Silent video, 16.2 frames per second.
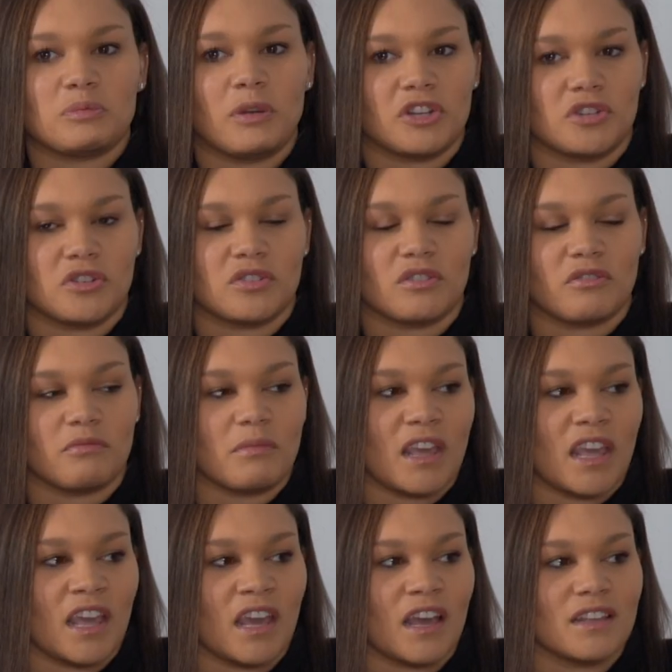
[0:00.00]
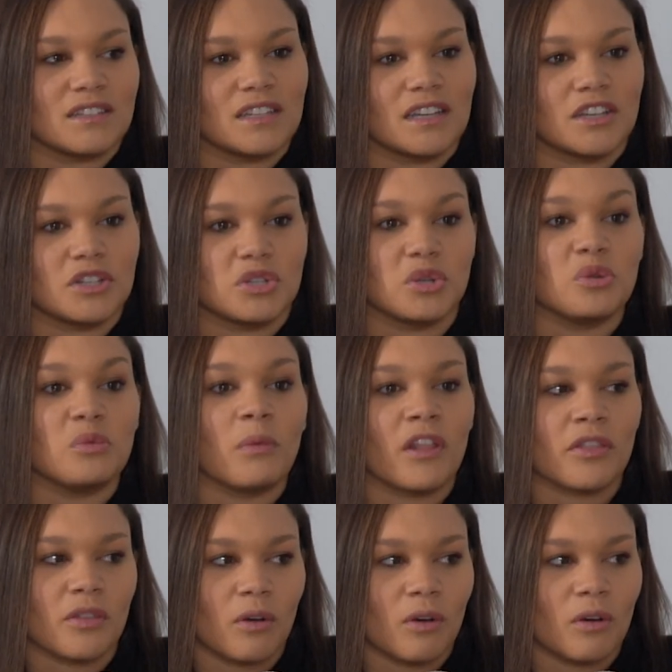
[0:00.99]
pictures of me as like a
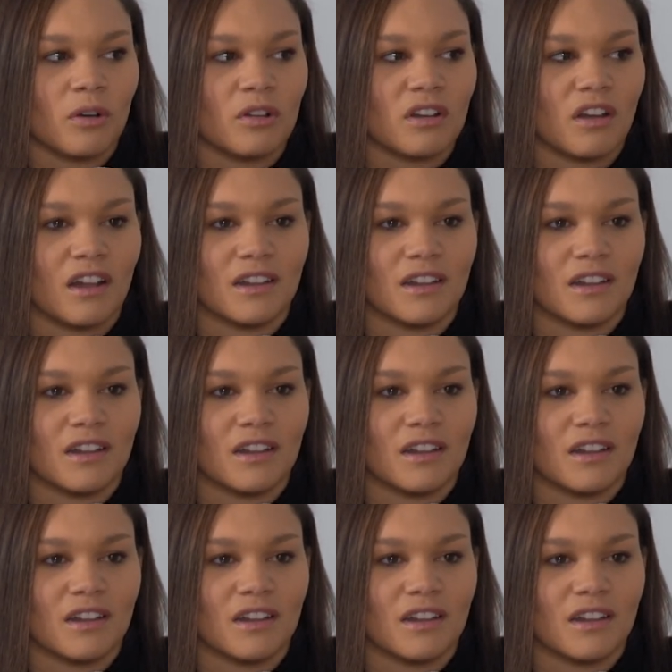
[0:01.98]
2-month-old